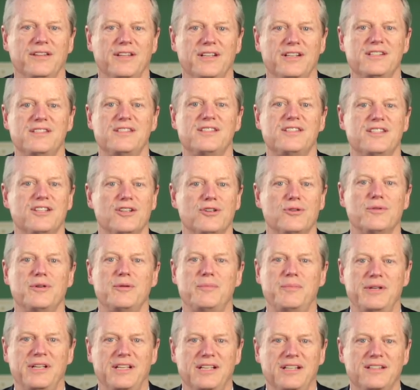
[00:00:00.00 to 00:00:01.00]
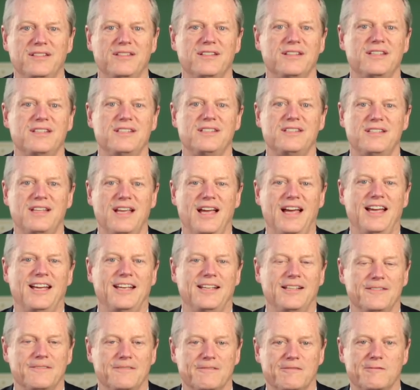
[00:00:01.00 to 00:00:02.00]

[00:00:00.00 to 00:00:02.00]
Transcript: that is still repeated to this day.